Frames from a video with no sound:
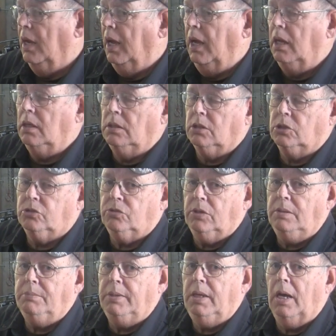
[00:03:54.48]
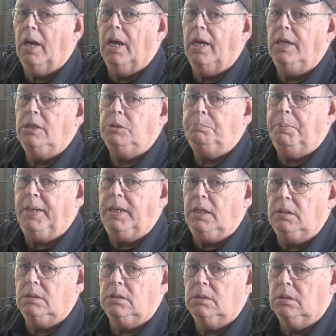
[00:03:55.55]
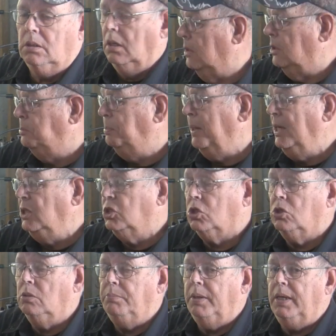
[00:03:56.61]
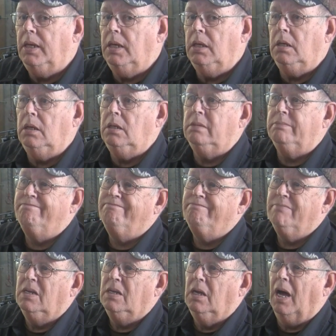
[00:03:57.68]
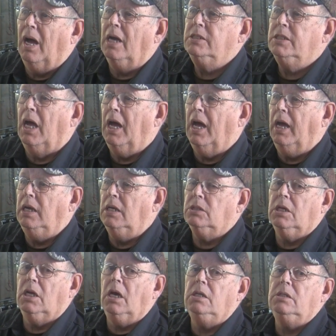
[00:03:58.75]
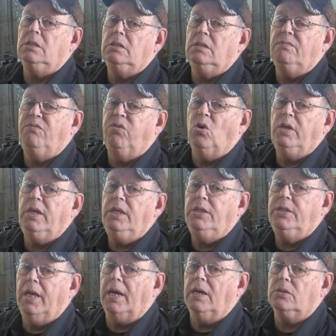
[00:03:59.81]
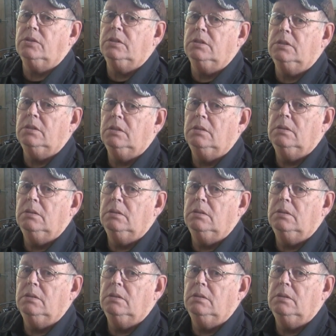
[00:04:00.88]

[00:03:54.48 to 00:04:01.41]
at extremely high speeds. Speeds could be as high as 140,000